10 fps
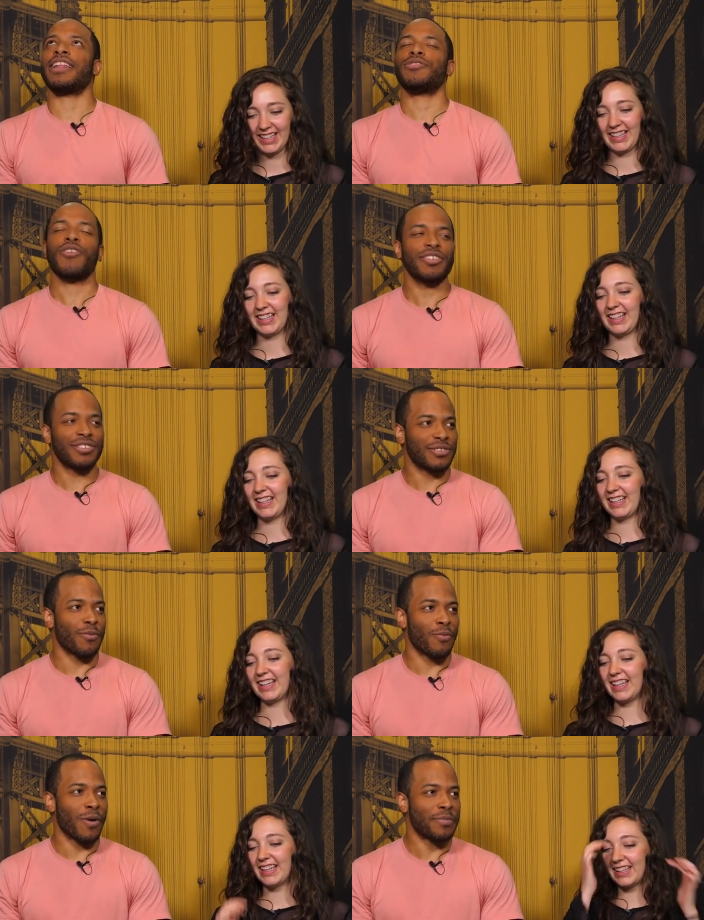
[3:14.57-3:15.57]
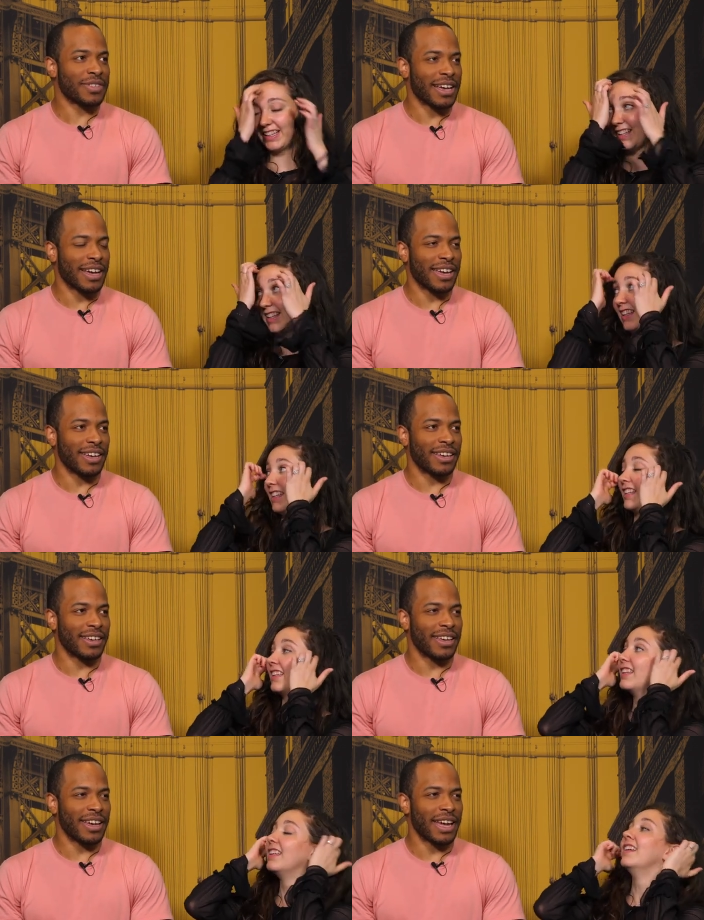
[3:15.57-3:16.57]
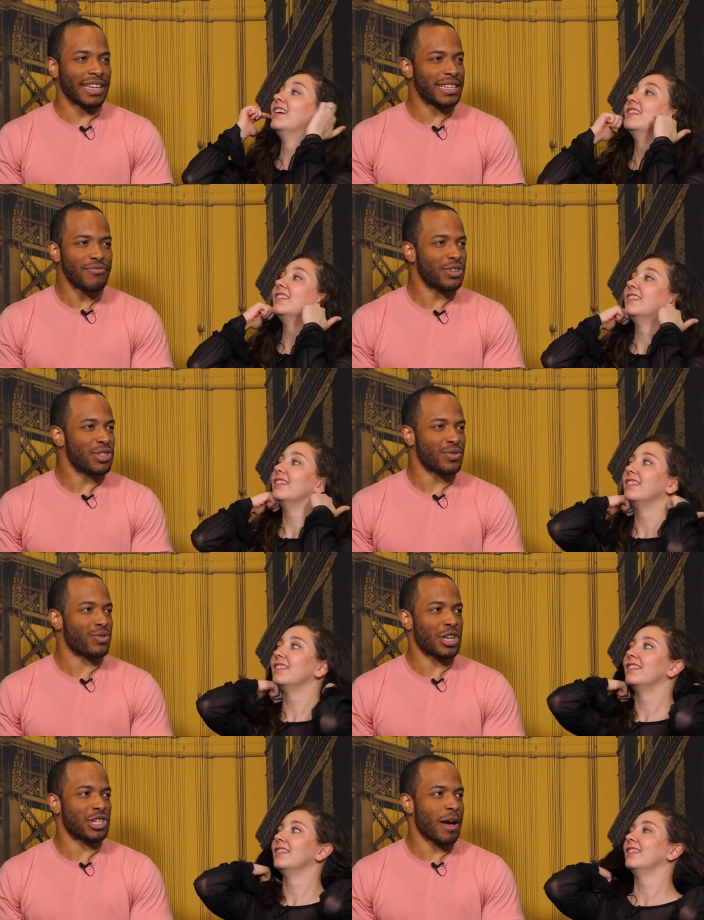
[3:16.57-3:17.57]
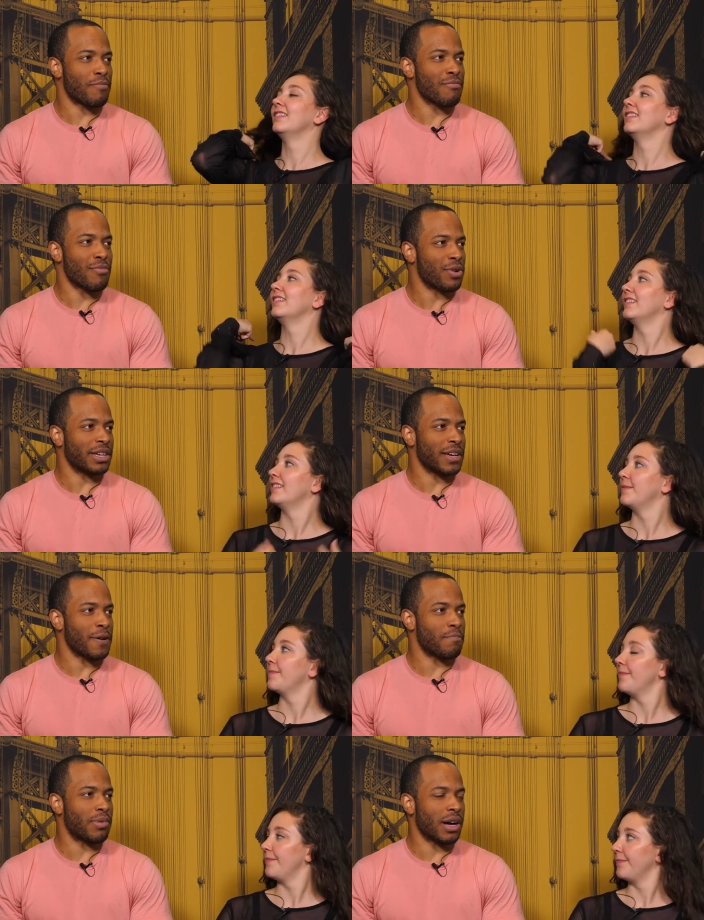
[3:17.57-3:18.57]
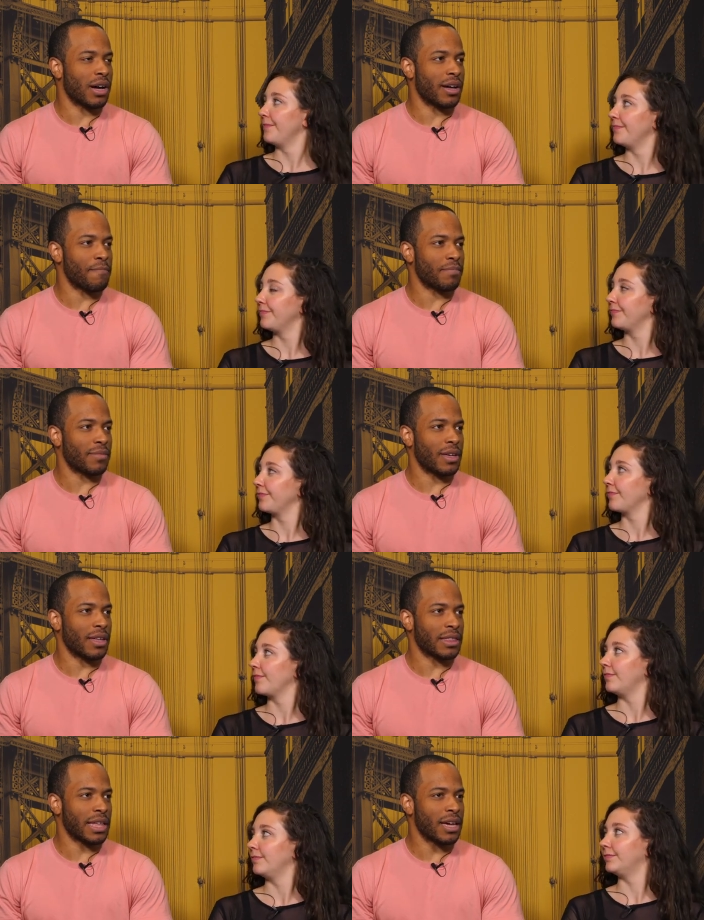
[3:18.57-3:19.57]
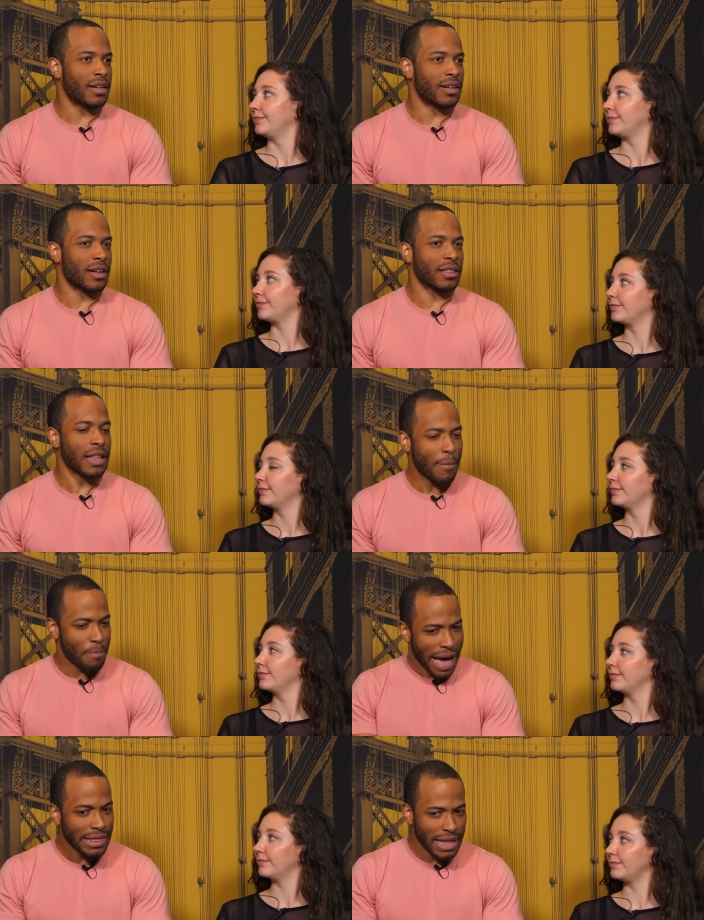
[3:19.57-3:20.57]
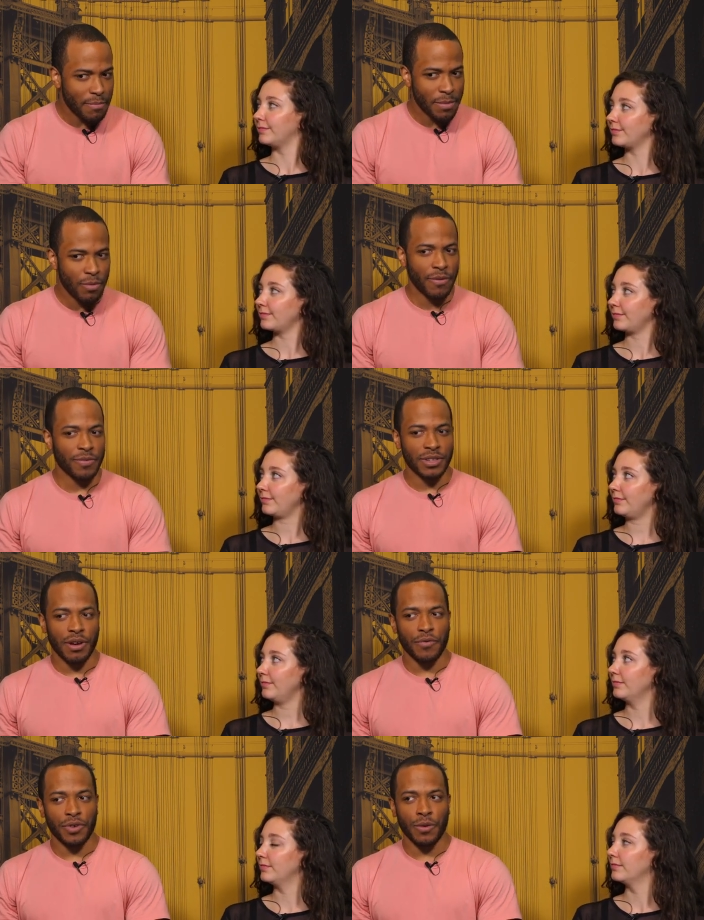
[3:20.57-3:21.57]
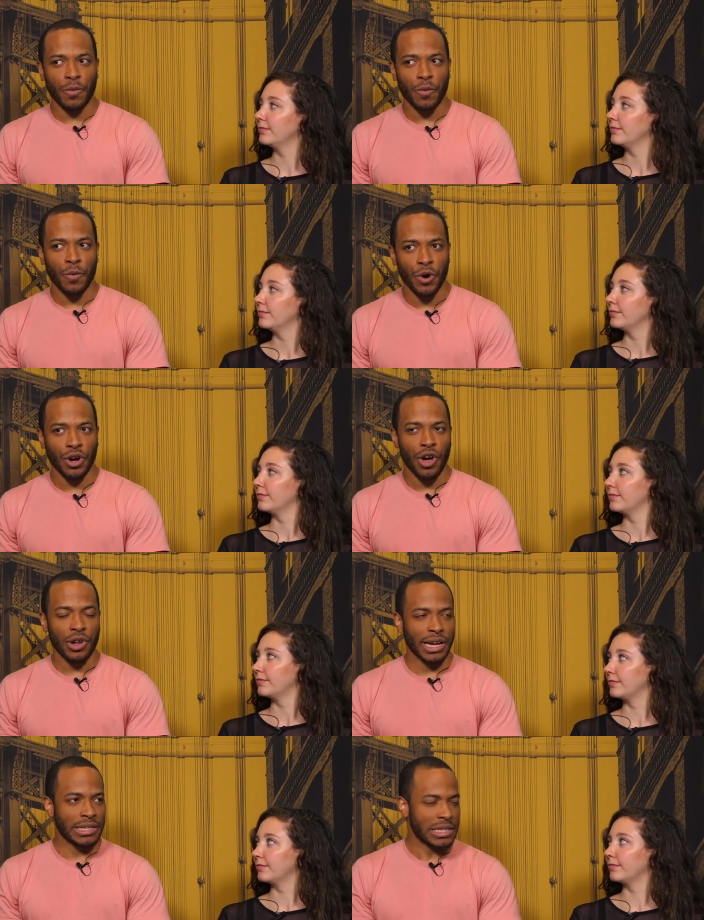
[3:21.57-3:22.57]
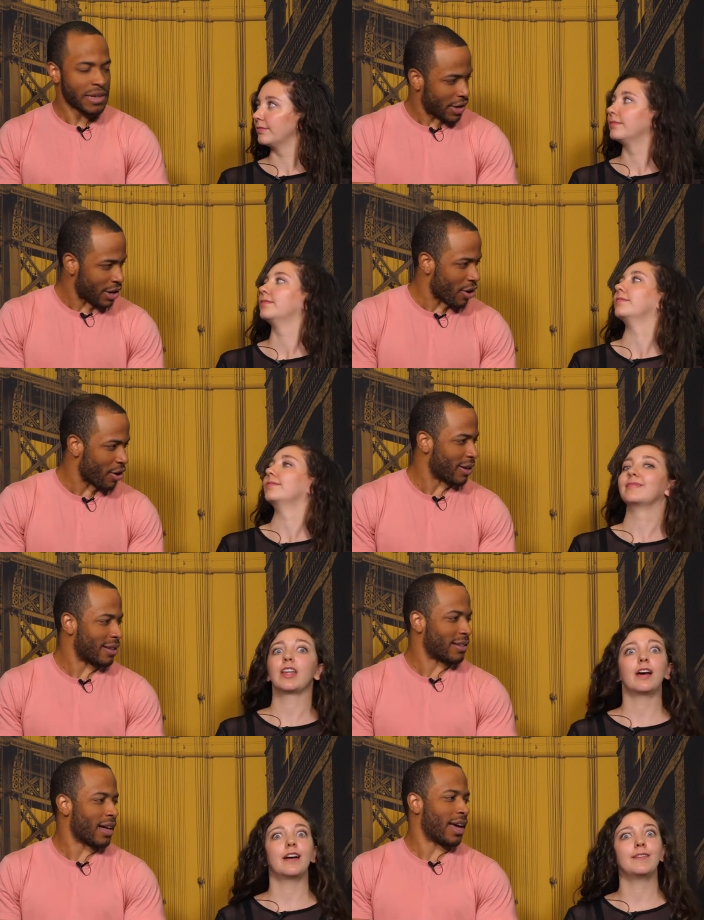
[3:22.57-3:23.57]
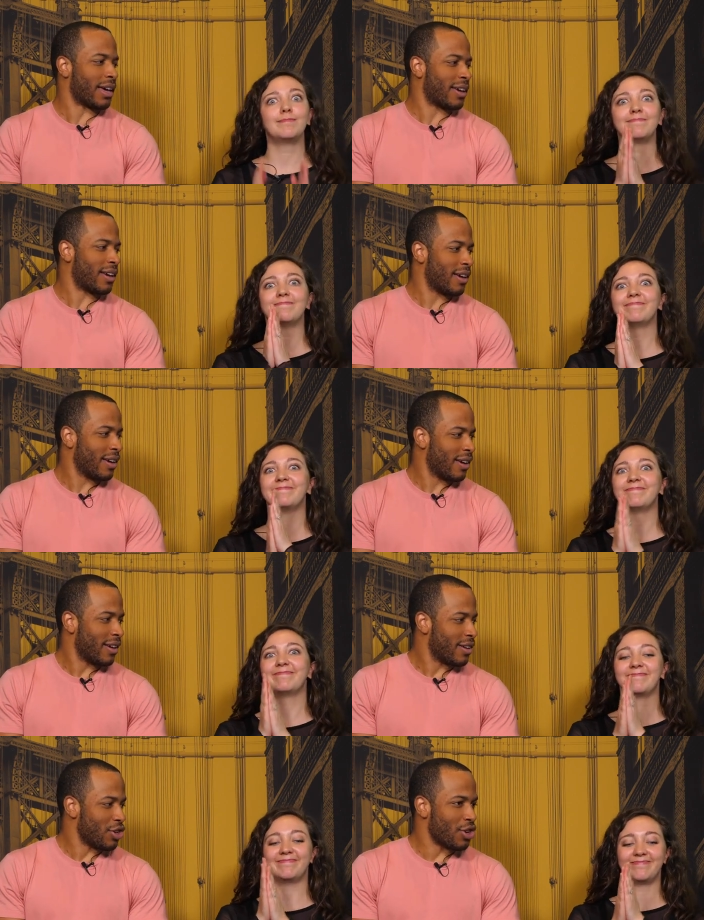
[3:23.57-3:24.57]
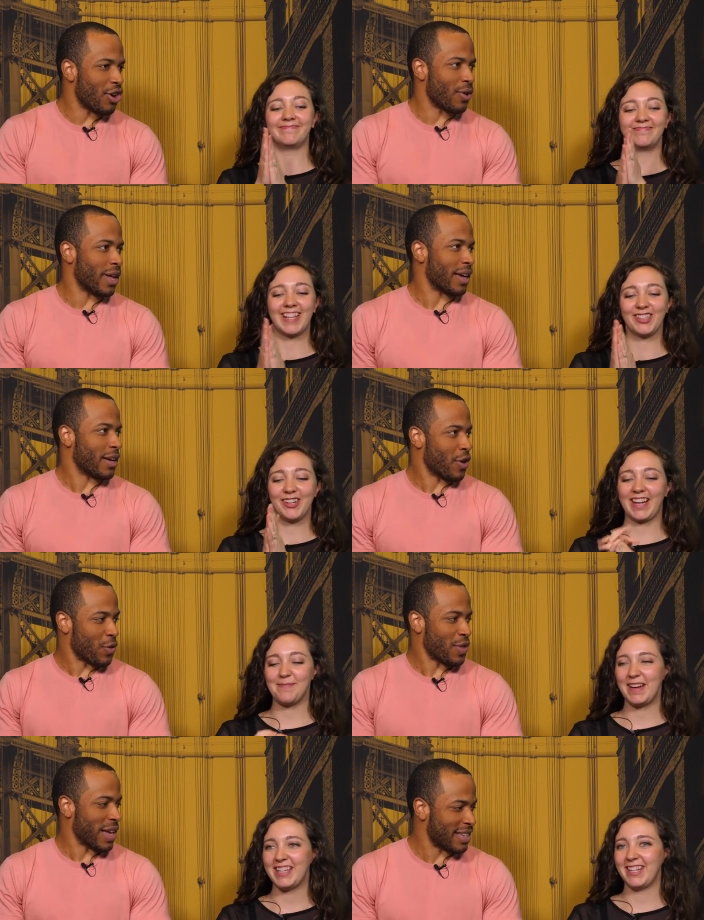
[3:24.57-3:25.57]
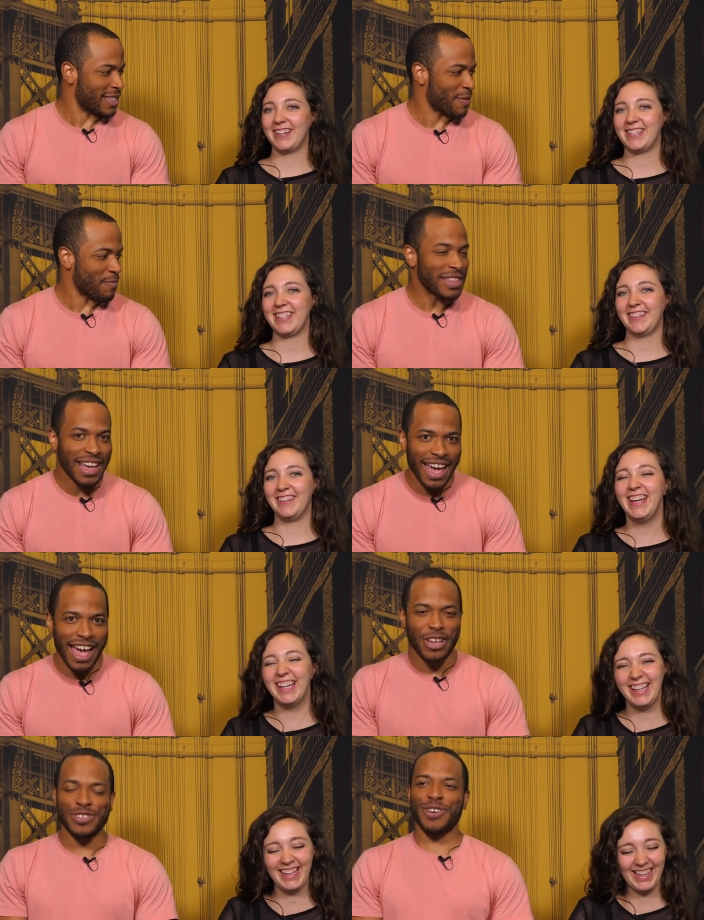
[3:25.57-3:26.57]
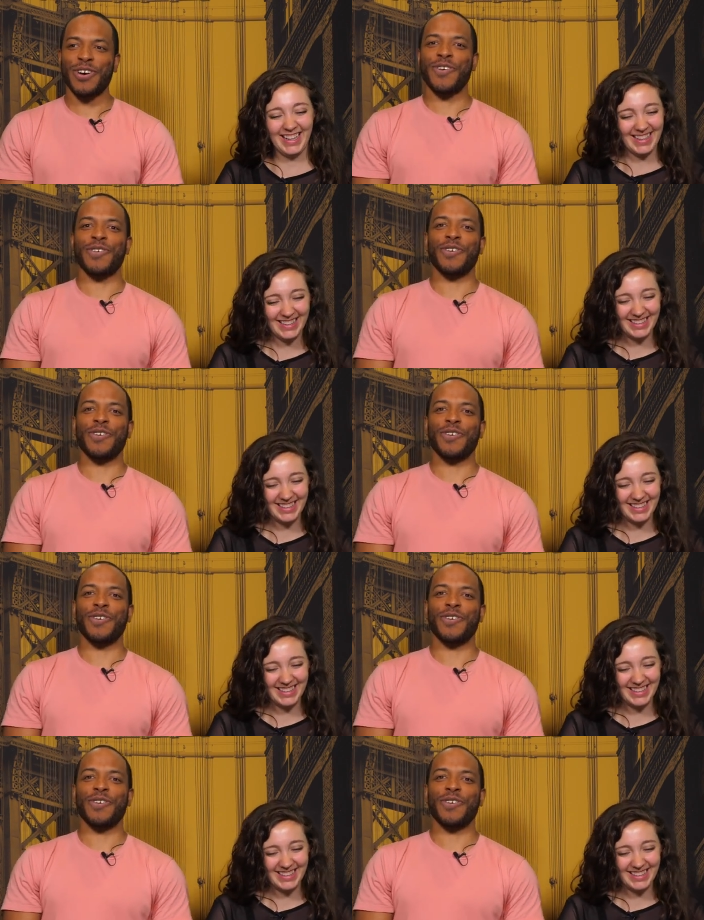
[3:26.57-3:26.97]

Speaker 1: I launched the website. I didn't really do a great job promoting it, but I think I, uh, back then people were discovering work on like DeviantArt and like, you know, like. That's where I got my things. start too. Yeah, so.